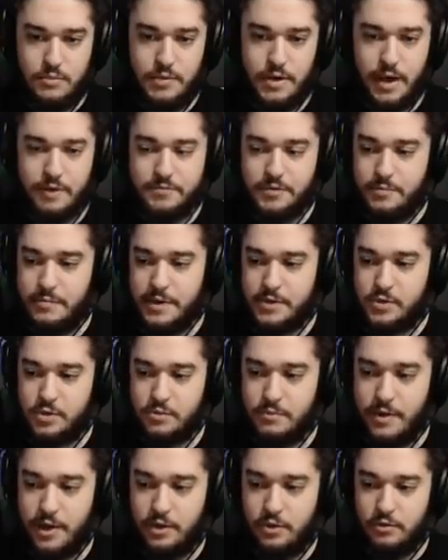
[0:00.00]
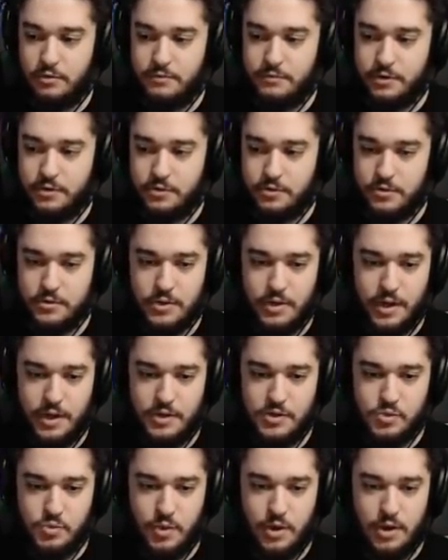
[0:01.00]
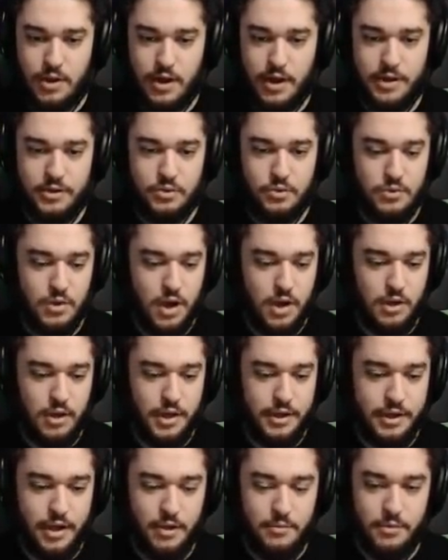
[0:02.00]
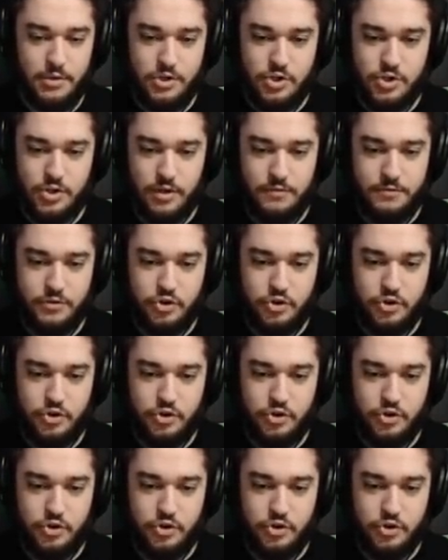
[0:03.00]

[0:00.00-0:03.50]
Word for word: gonna have to mess with my loot filter today as well. I do not like how much stuff it's